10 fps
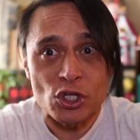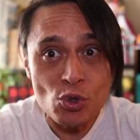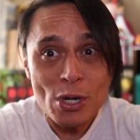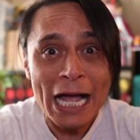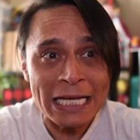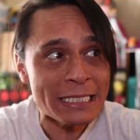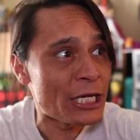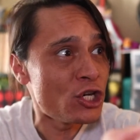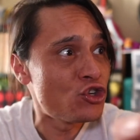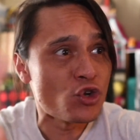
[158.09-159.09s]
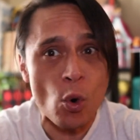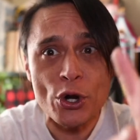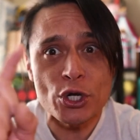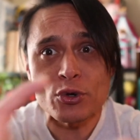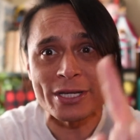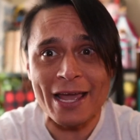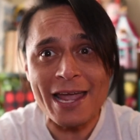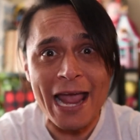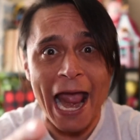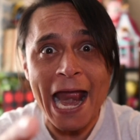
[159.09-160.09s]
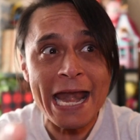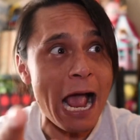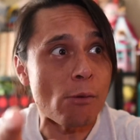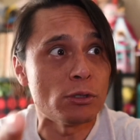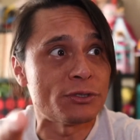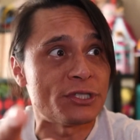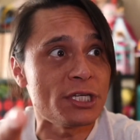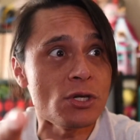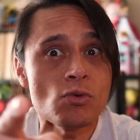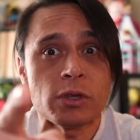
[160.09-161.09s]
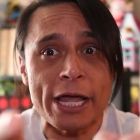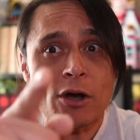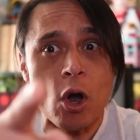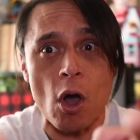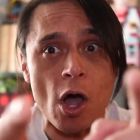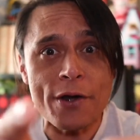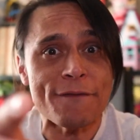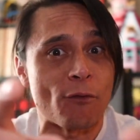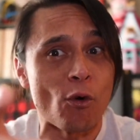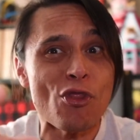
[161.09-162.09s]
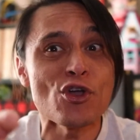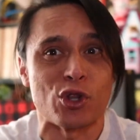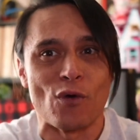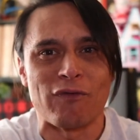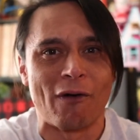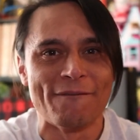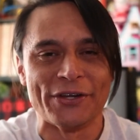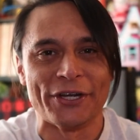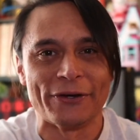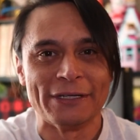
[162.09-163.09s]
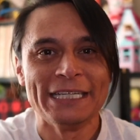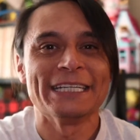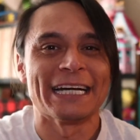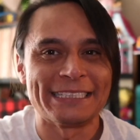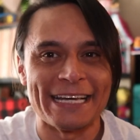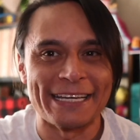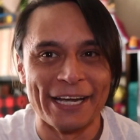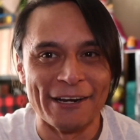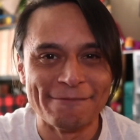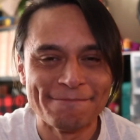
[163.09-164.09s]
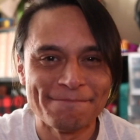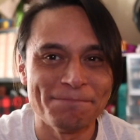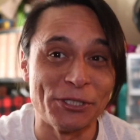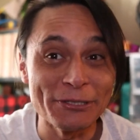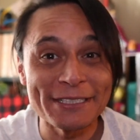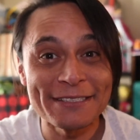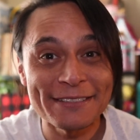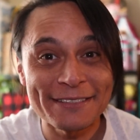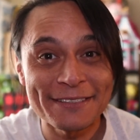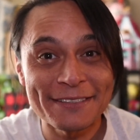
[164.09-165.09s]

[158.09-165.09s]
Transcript: You guys enjoy your day, and I will see you later on for the Glow Farm video. Guys, take care. Deuces.